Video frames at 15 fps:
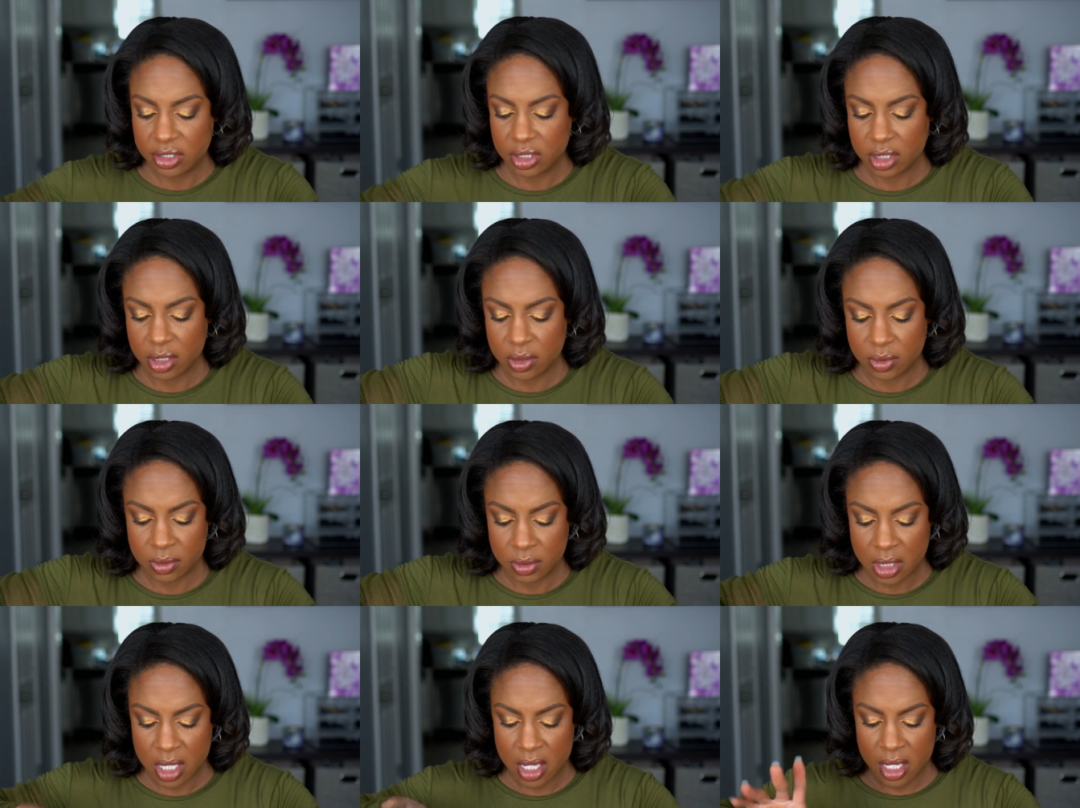So
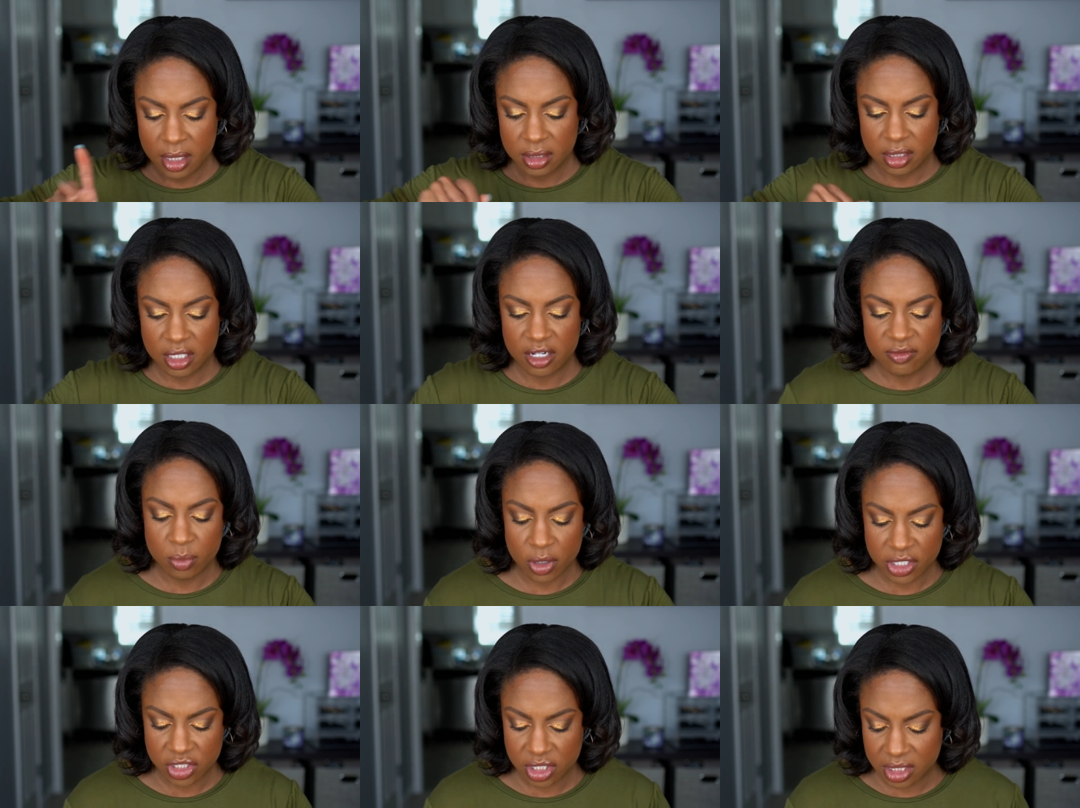love
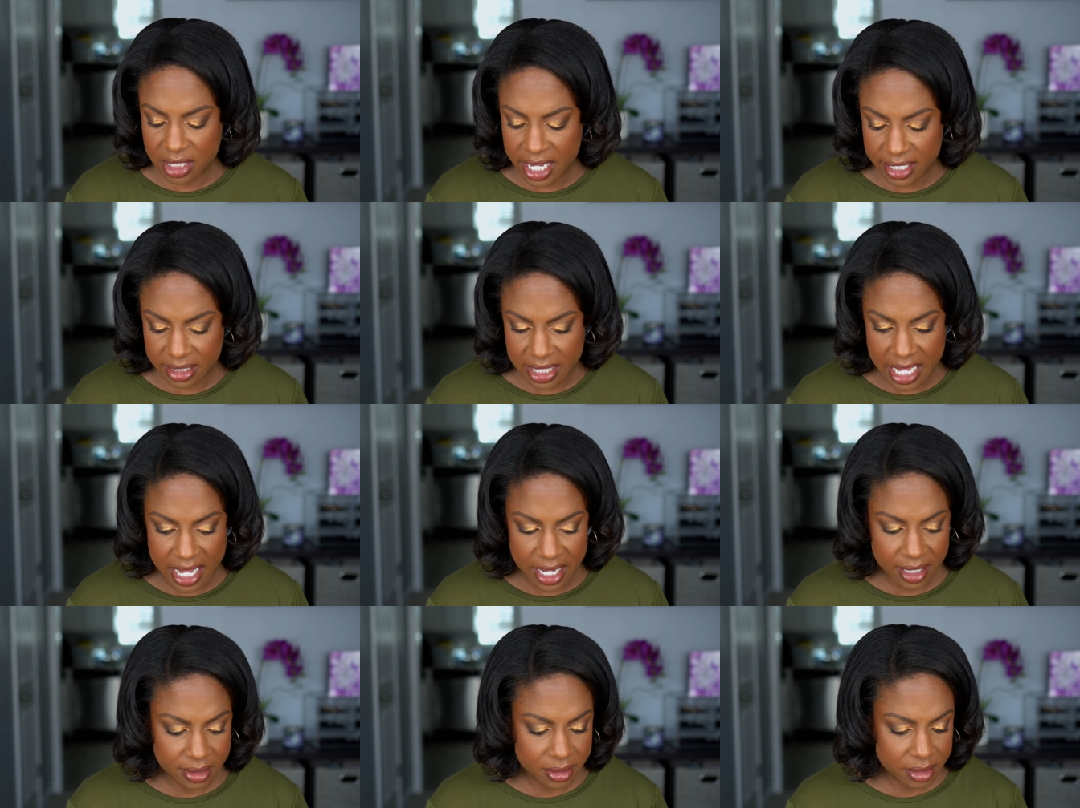brushes like
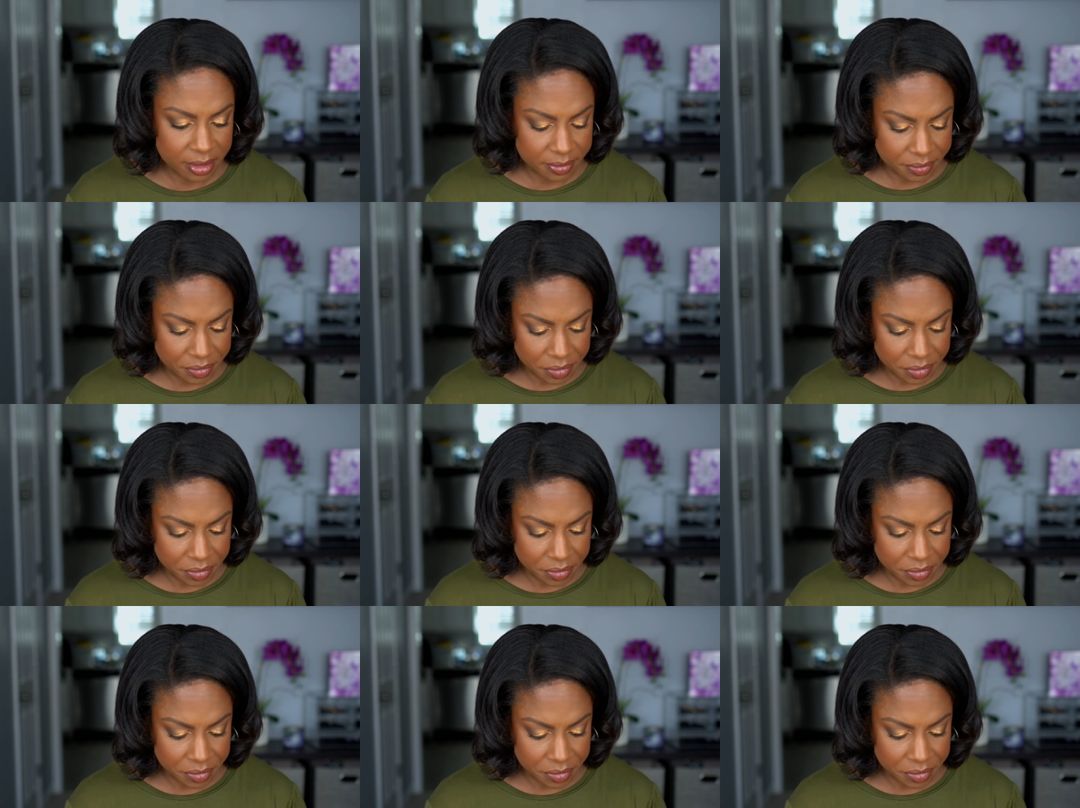that.